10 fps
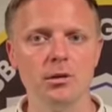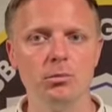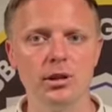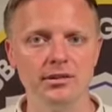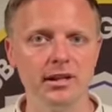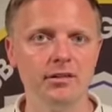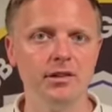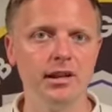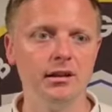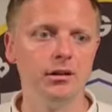pleasing
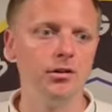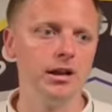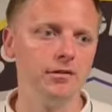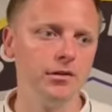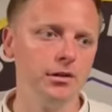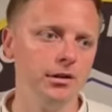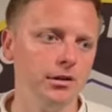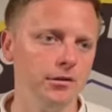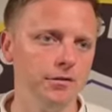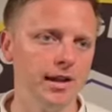evening, great for
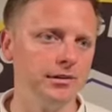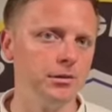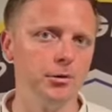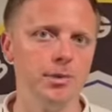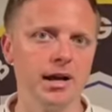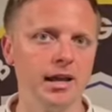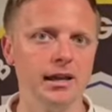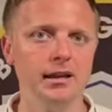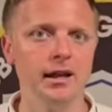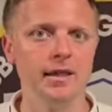the fans to be back
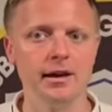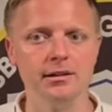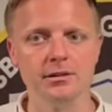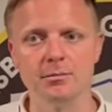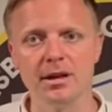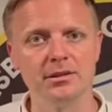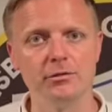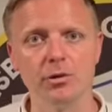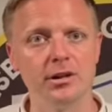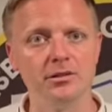in. Like, that is the massive
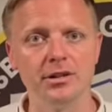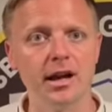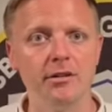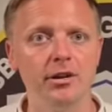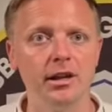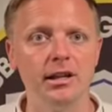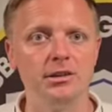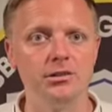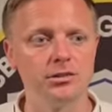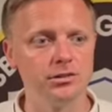winner tonight, really.
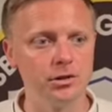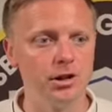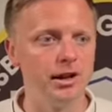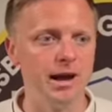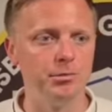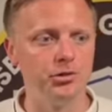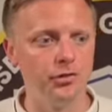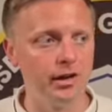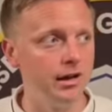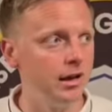Just an
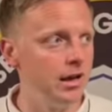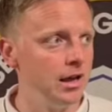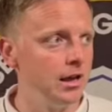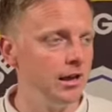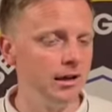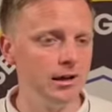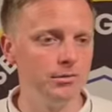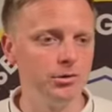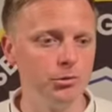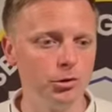atmosphere,
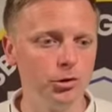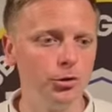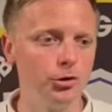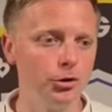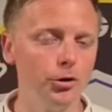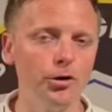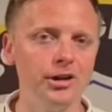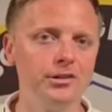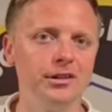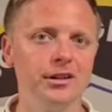some good
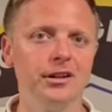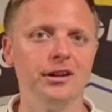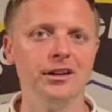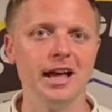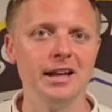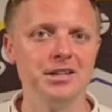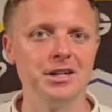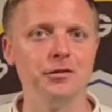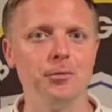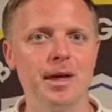noise and energy
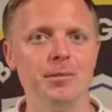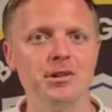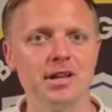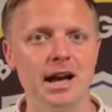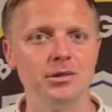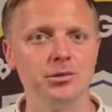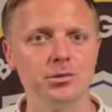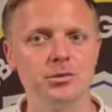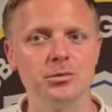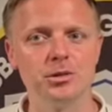from them at times,
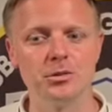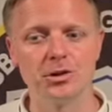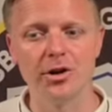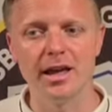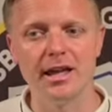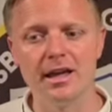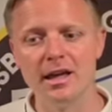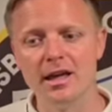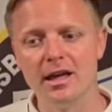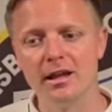which was great.
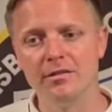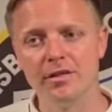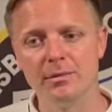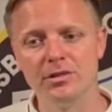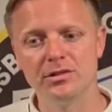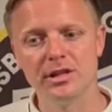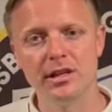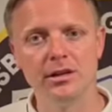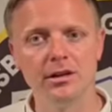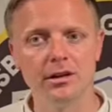And for them to
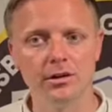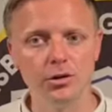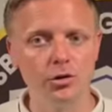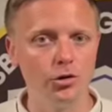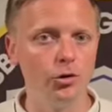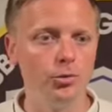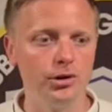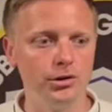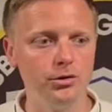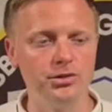see a new group and
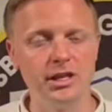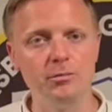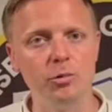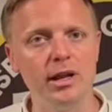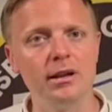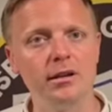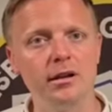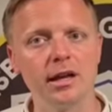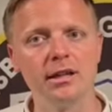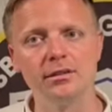a new team win
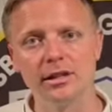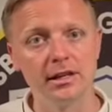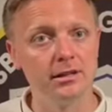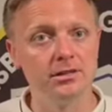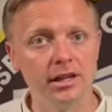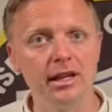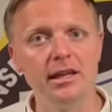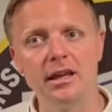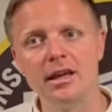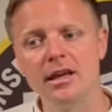against Lincoln
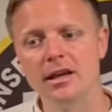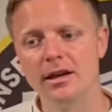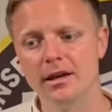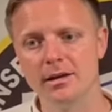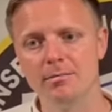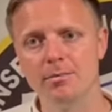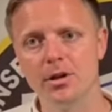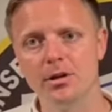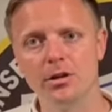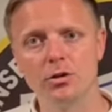City,
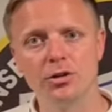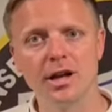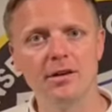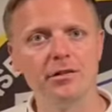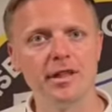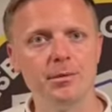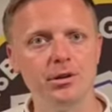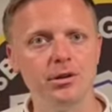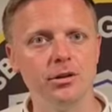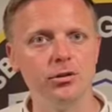a good night for them
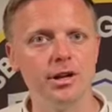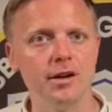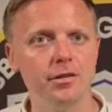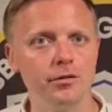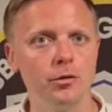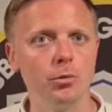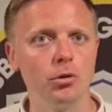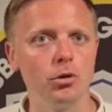and a good night for the football